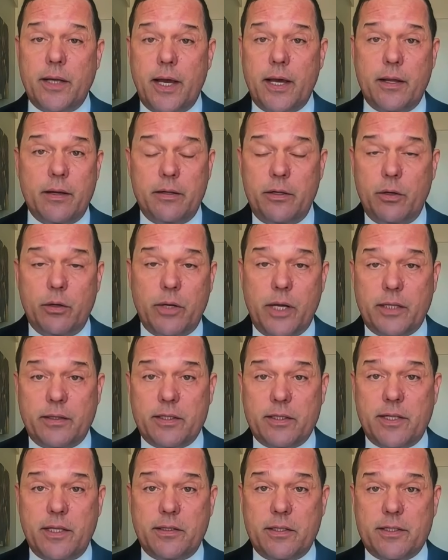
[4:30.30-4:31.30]
got you know got
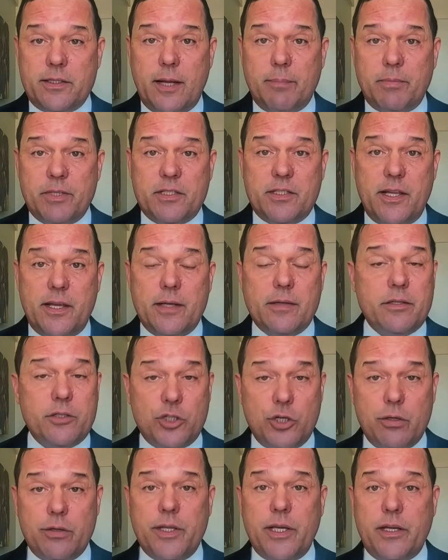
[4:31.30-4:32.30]
the state to stop the state,
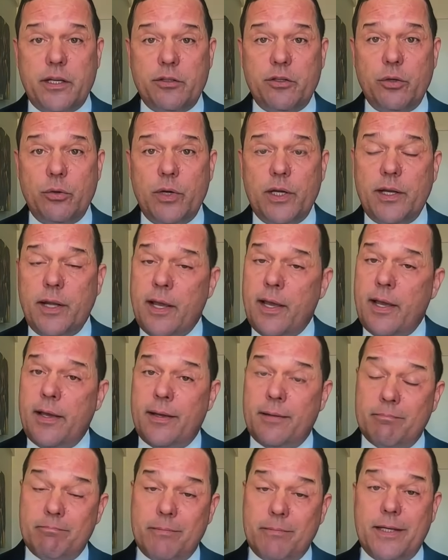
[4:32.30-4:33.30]
sure right. they could do it.
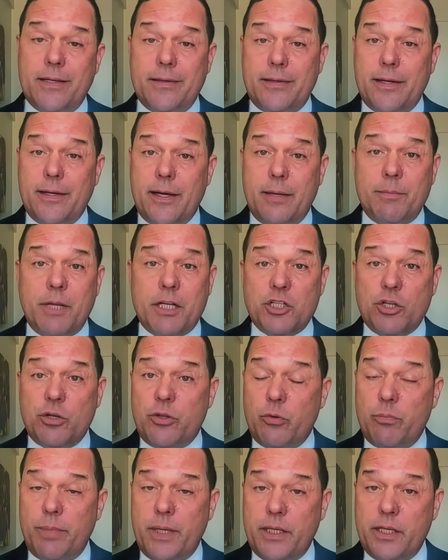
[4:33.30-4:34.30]
And uh, I'm not sure
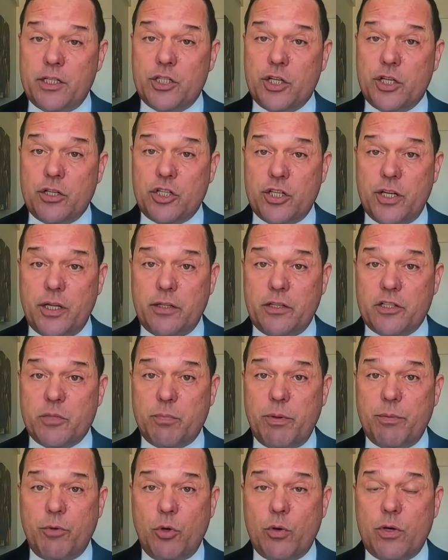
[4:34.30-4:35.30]
there would be an injunction out. The
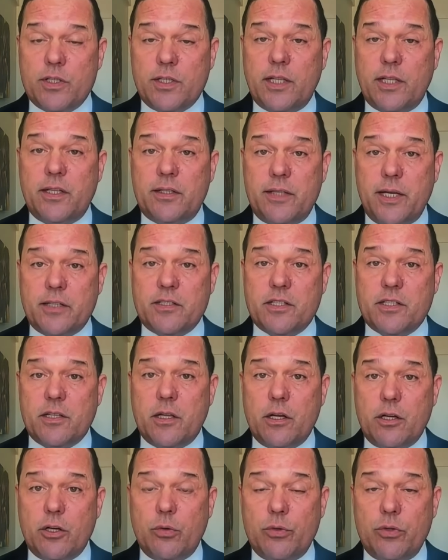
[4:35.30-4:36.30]
Supreme Court has let the Texas
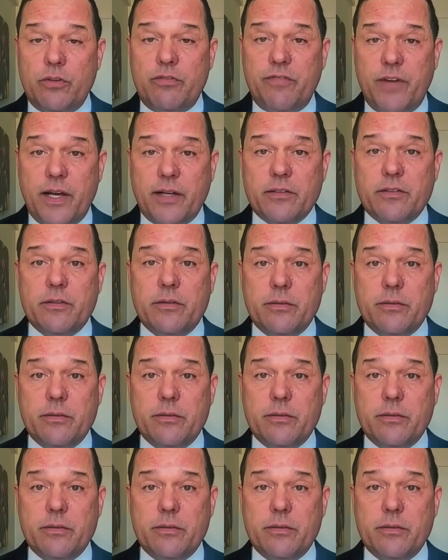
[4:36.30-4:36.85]
law go into effect.